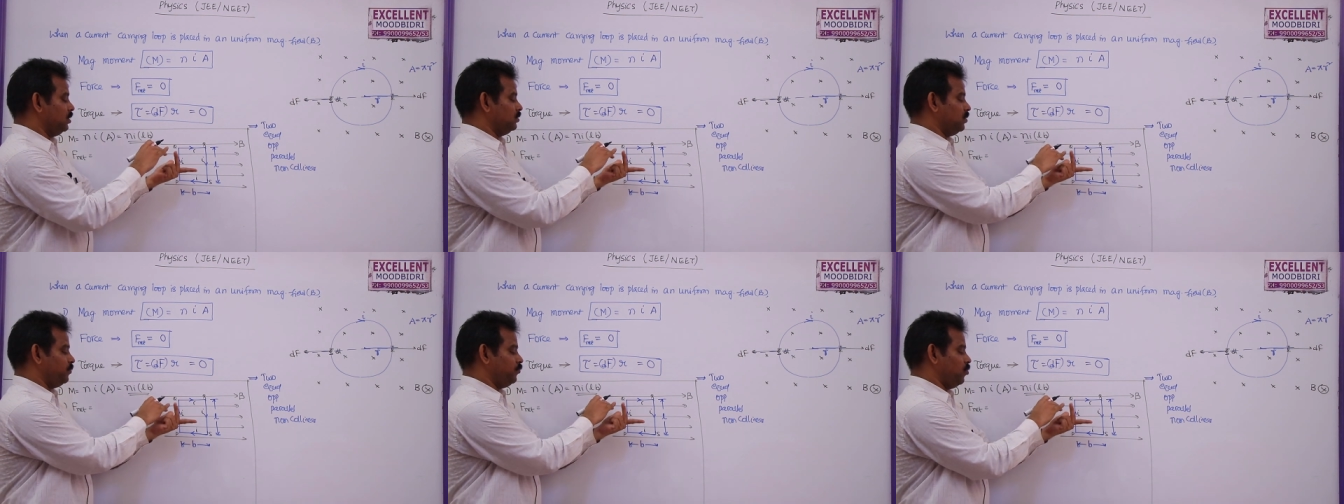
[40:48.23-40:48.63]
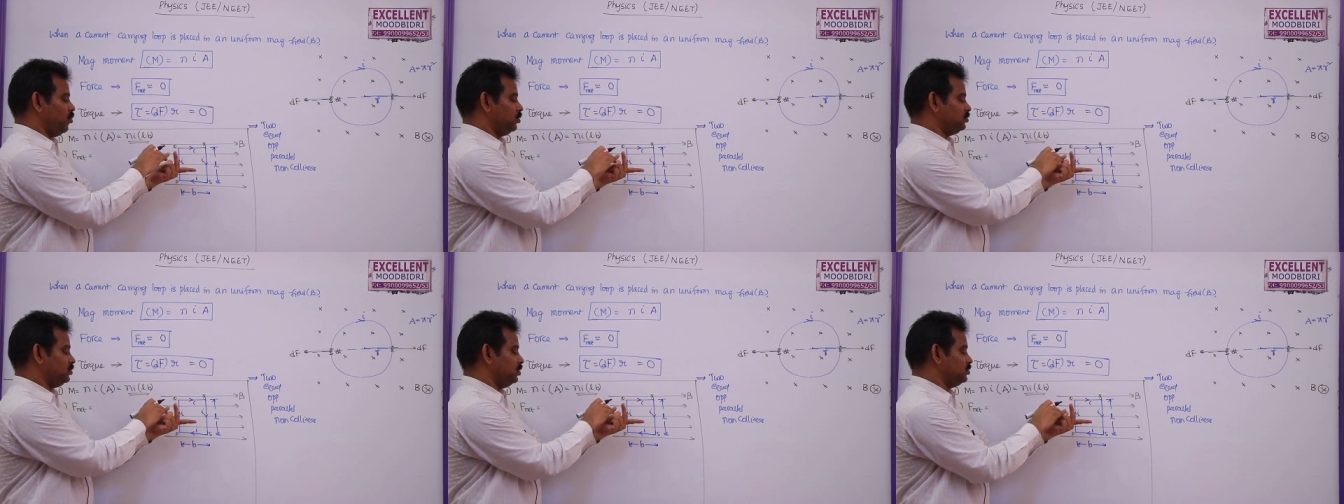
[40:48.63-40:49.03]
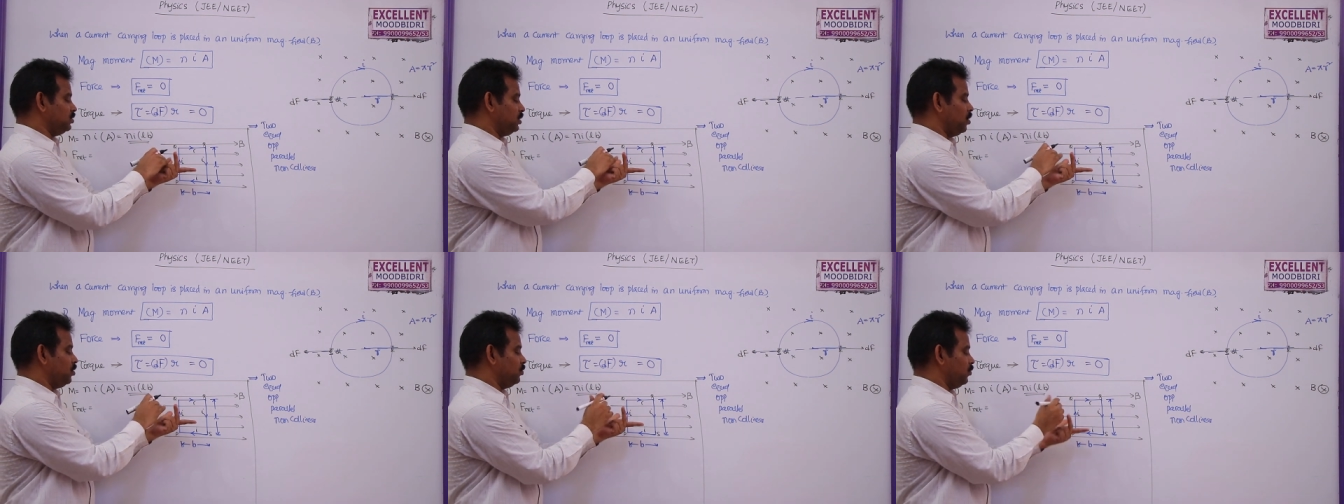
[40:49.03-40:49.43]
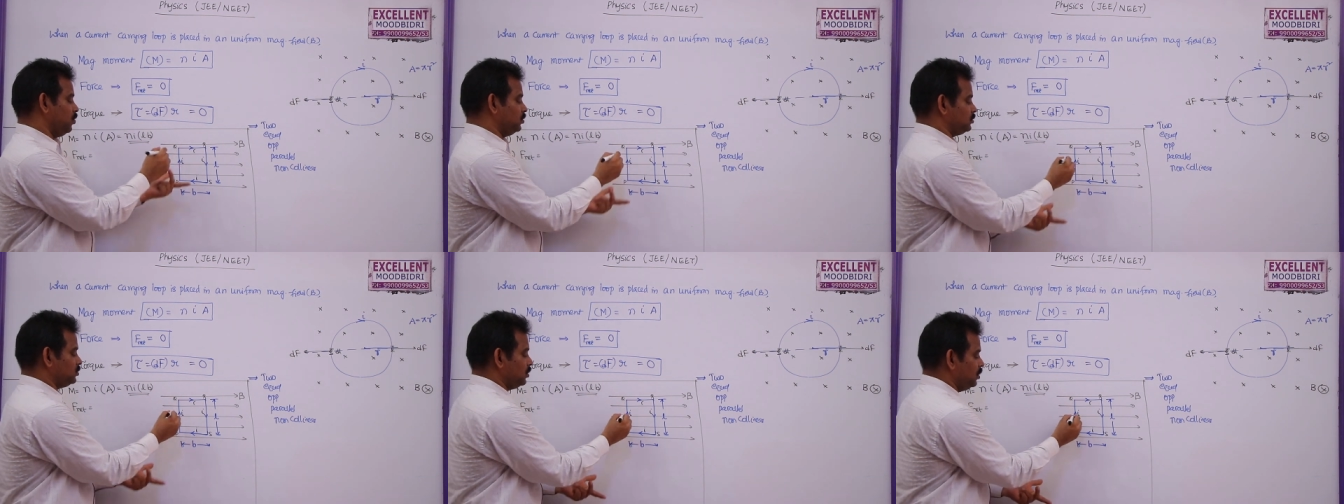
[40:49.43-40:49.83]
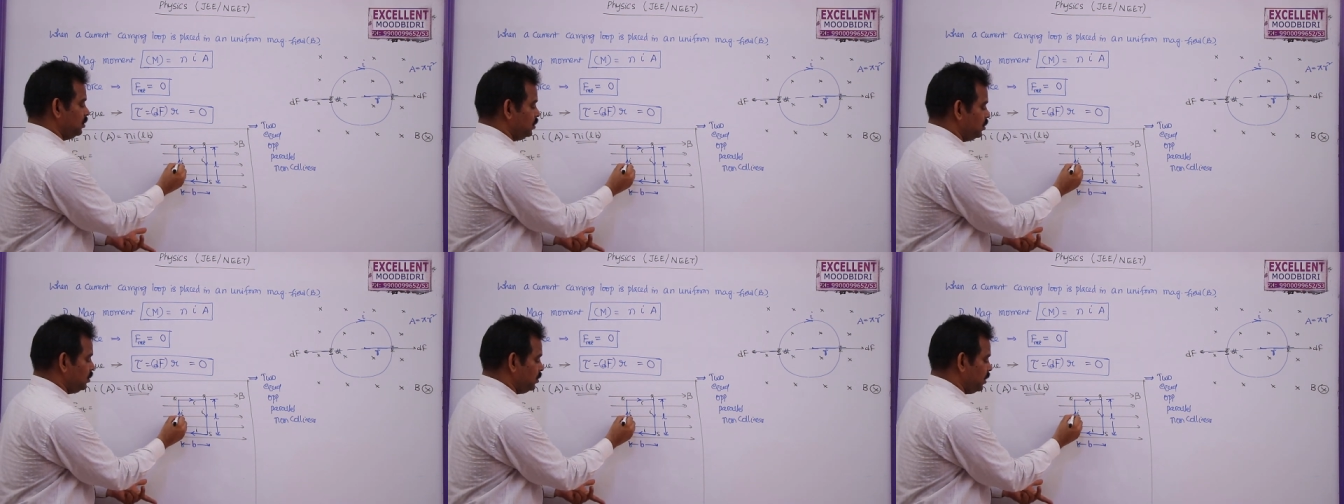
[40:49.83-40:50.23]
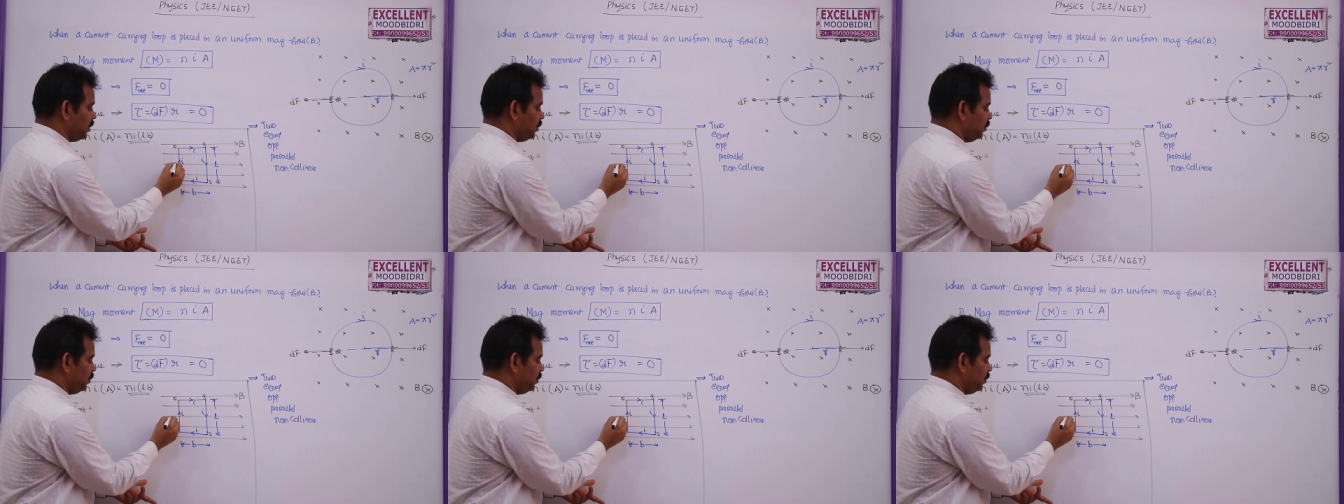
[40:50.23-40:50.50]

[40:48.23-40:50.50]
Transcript: the force is downwards. Here,